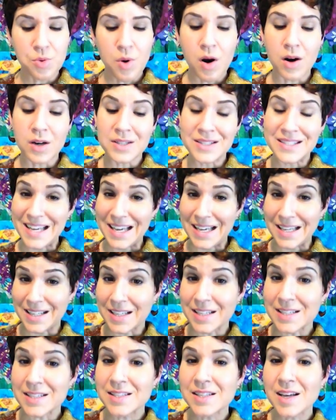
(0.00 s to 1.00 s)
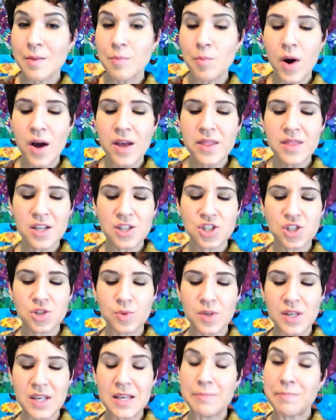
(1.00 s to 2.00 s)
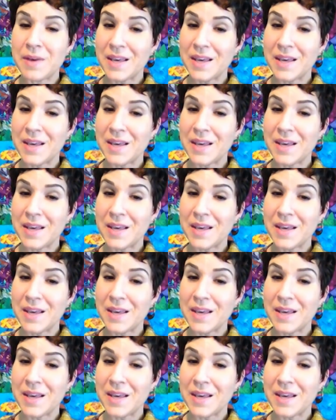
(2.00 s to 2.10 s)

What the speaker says: are dating someone that you keep